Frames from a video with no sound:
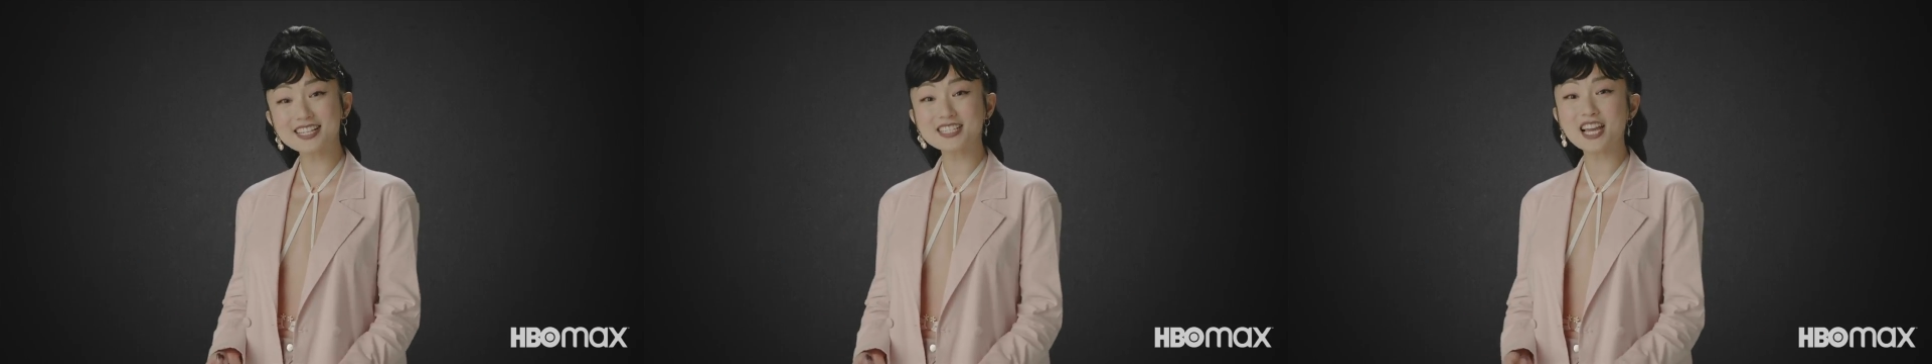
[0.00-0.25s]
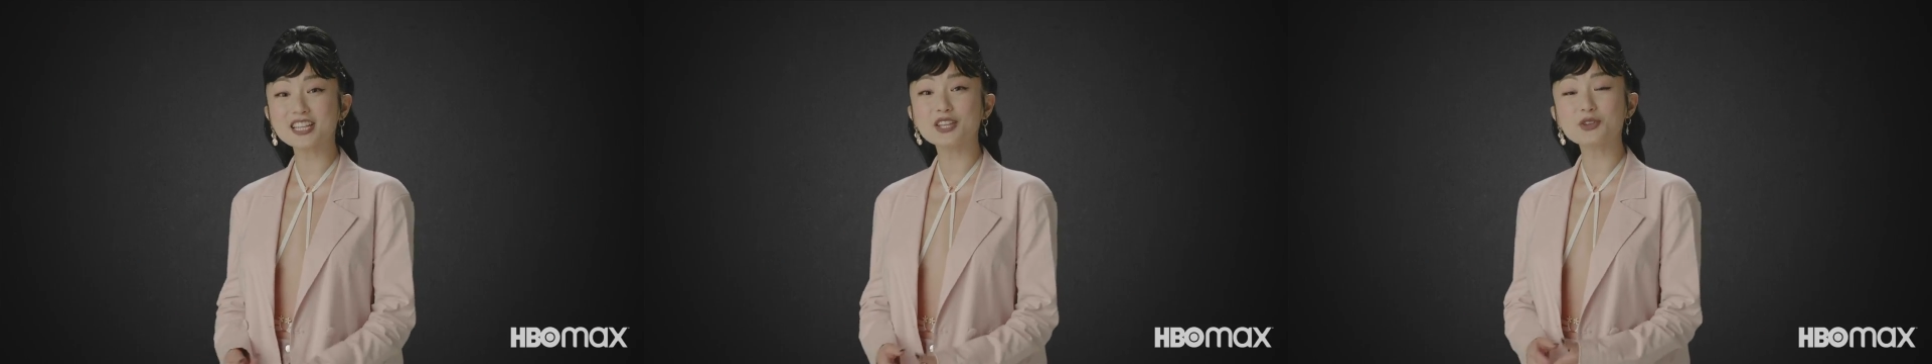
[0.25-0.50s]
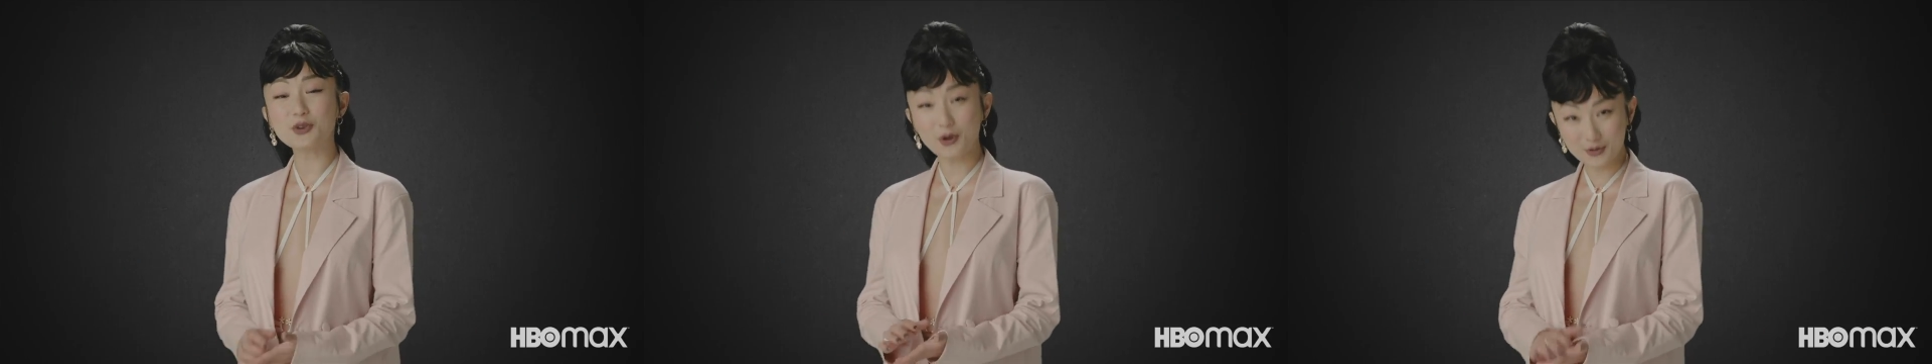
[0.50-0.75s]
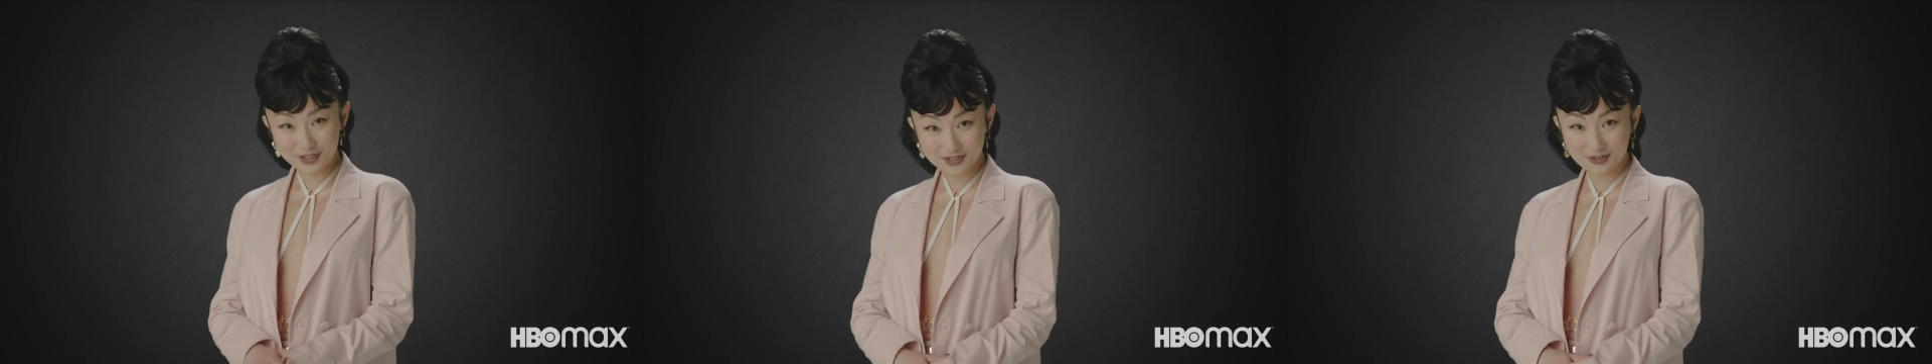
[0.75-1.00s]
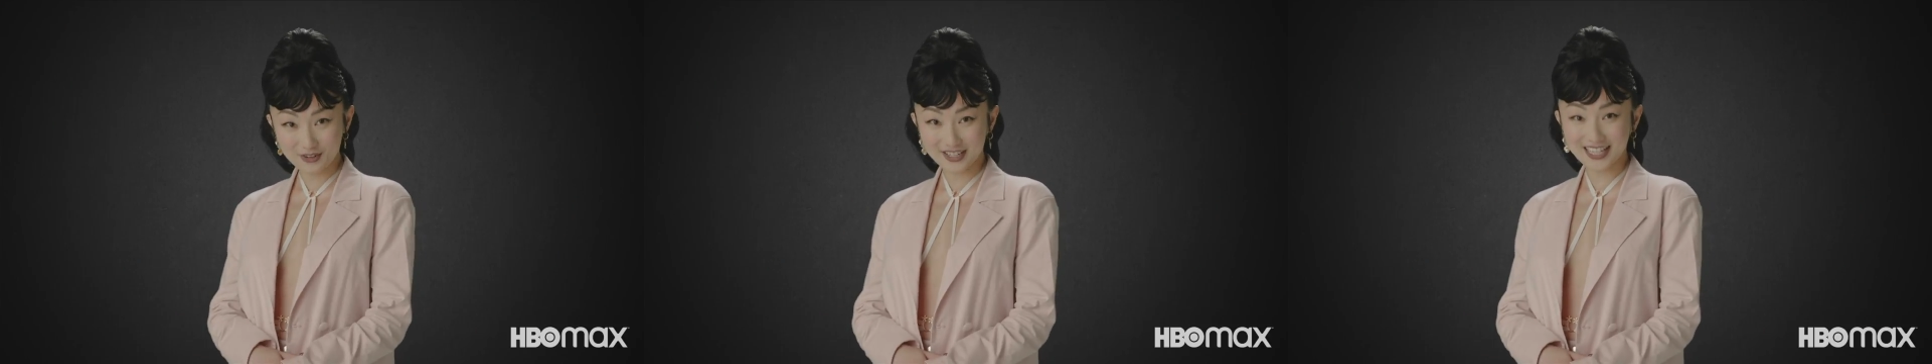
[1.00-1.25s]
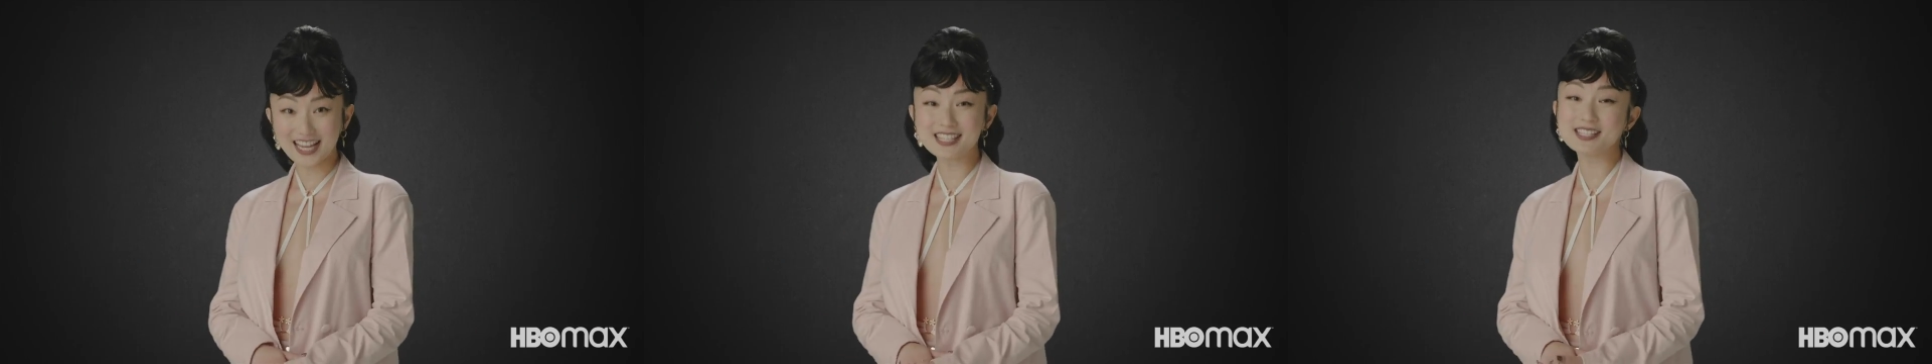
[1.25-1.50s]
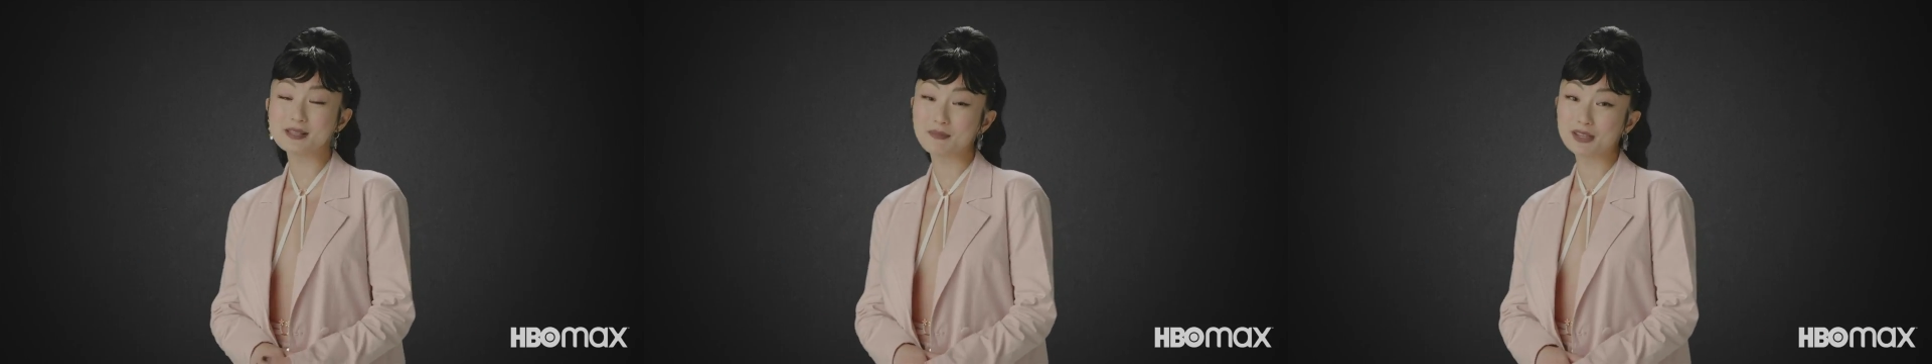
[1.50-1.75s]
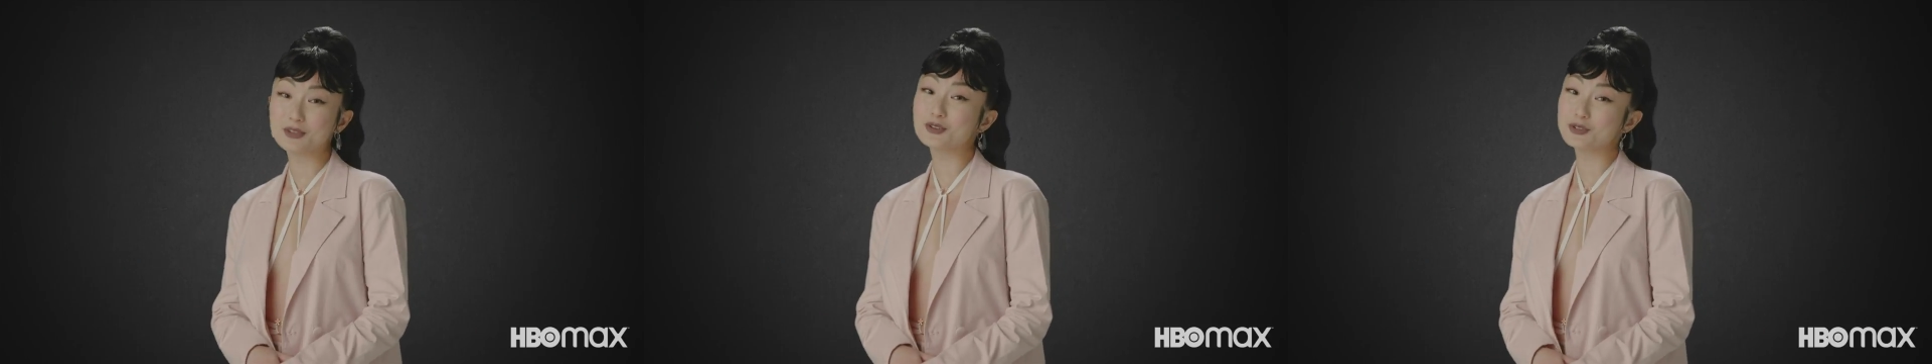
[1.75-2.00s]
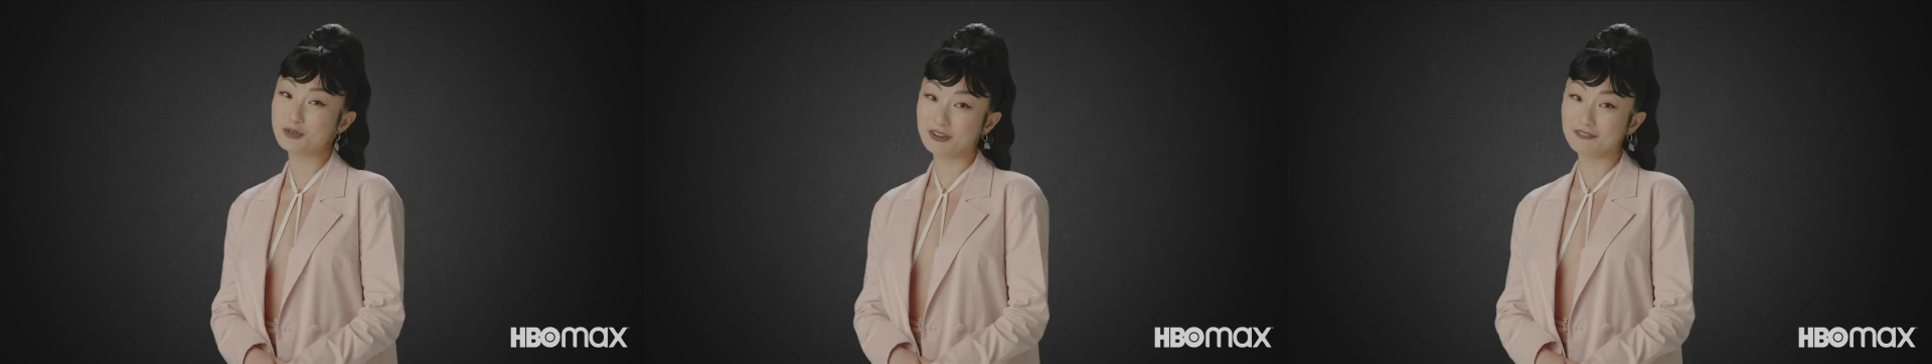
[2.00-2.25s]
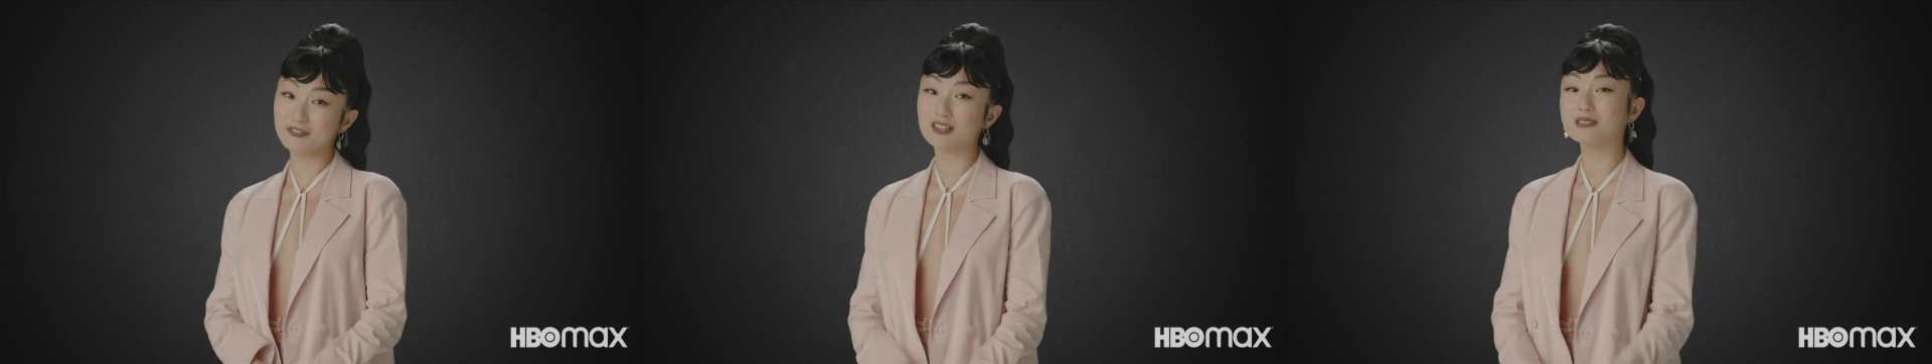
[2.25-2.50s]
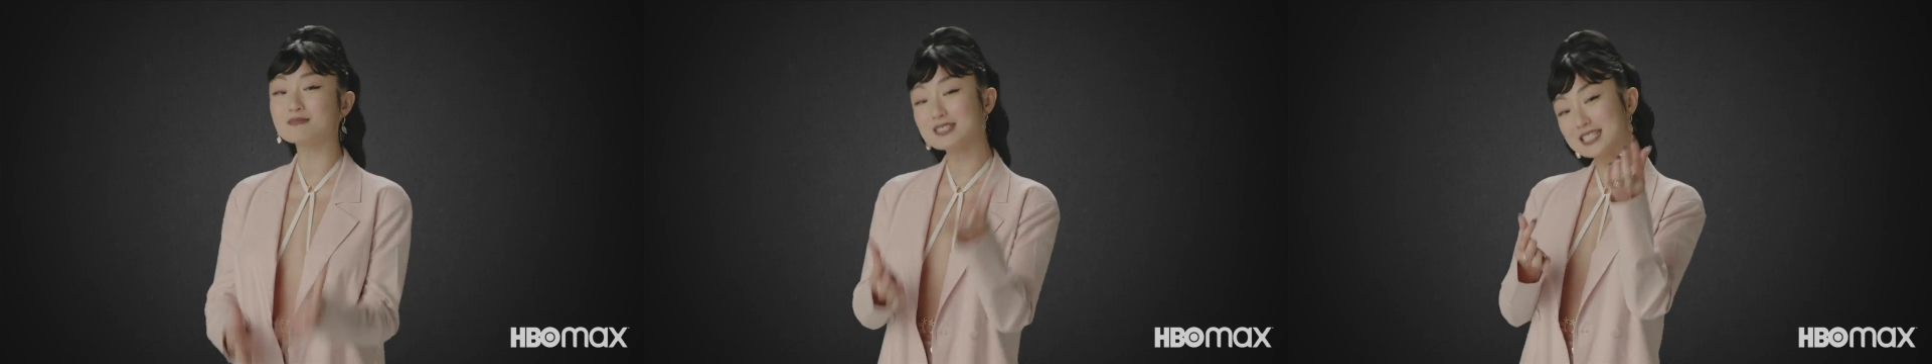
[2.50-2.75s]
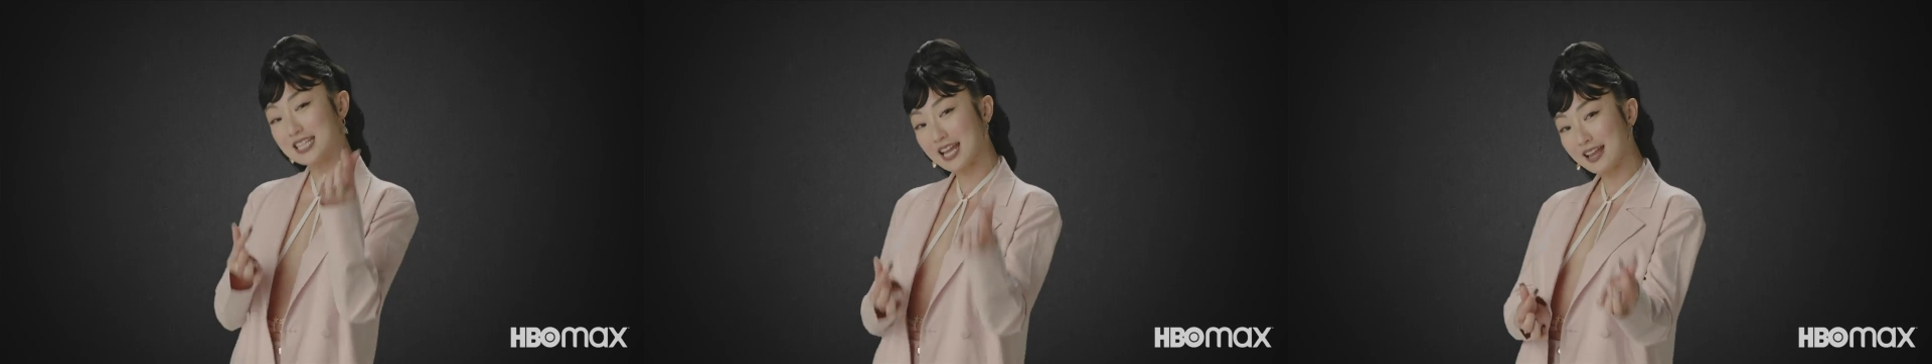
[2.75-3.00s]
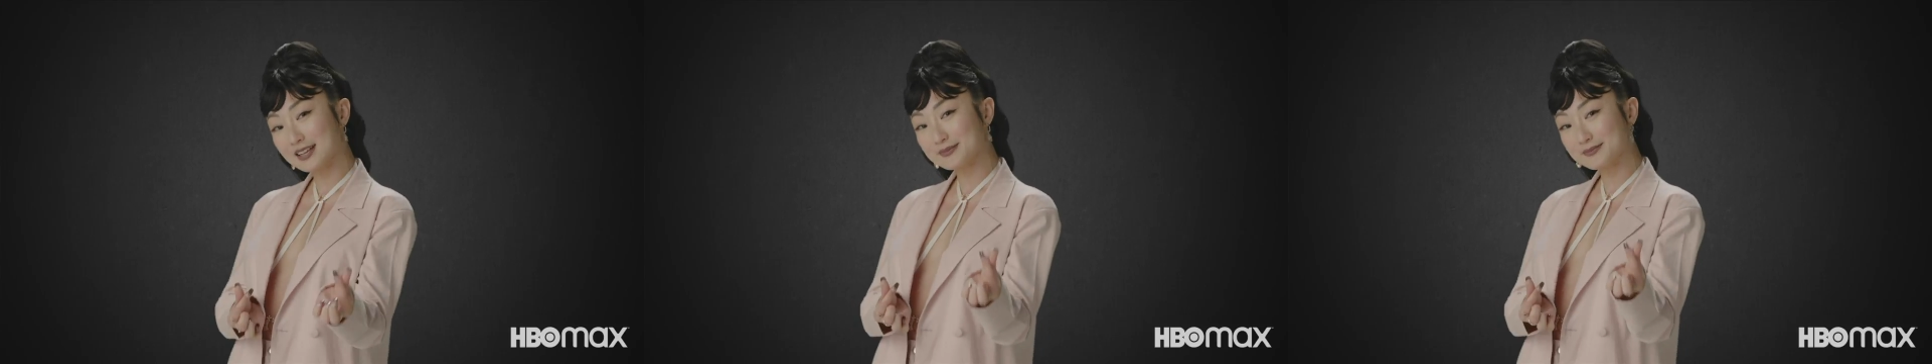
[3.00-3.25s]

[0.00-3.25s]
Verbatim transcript: in telling your own story and submit your short film today.